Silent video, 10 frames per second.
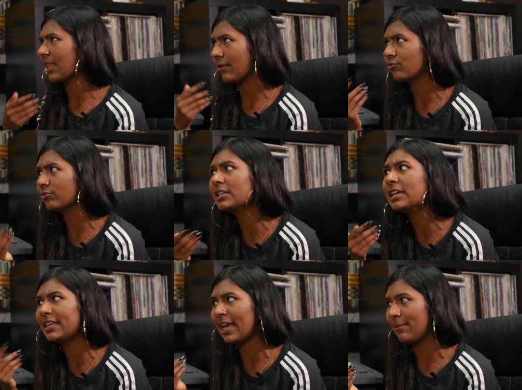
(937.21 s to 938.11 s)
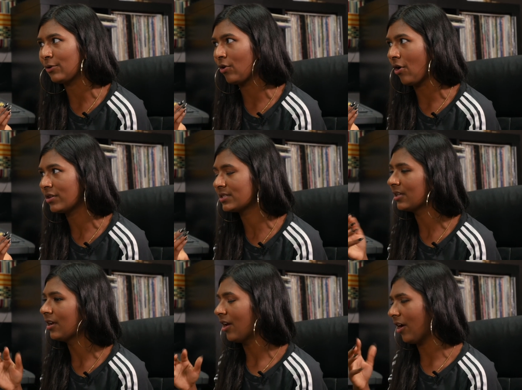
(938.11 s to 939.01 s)
that really came across
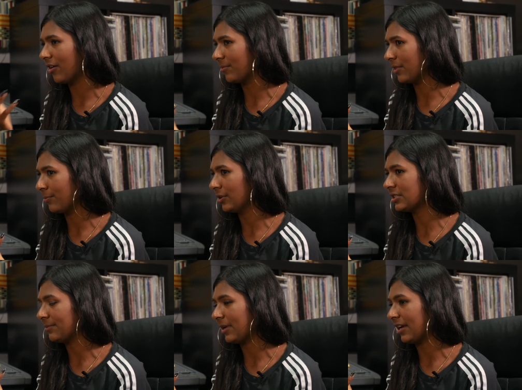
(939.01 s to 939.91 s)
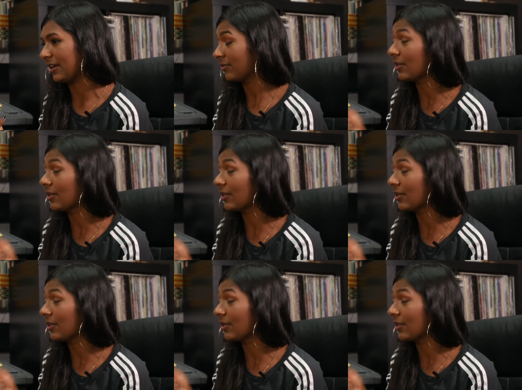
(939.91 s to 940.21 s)
um, in the book to me.